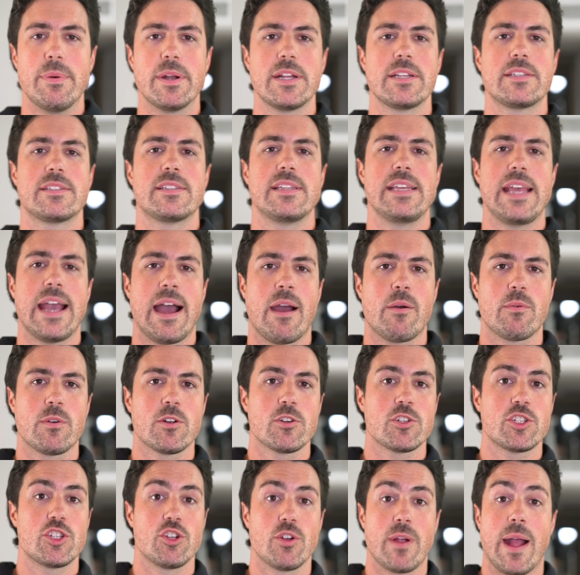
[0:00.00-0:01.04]
but it's the
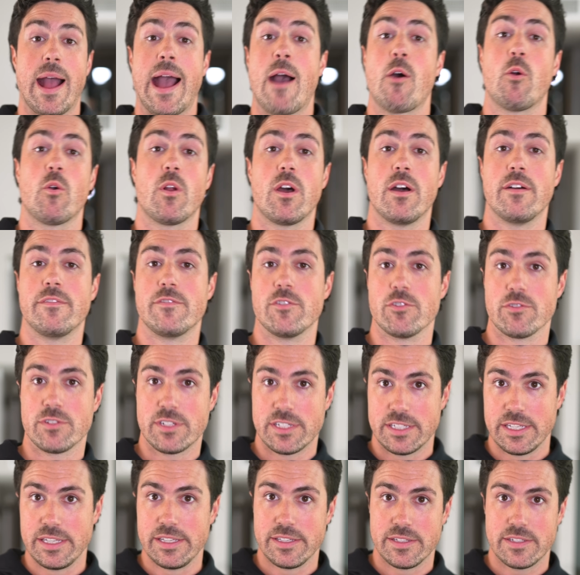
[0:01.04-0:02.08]
hours you're out of your
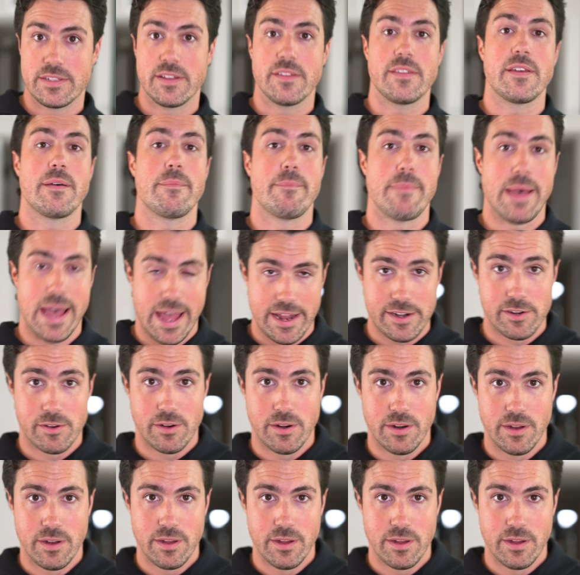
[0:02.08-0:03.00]
seats that matter.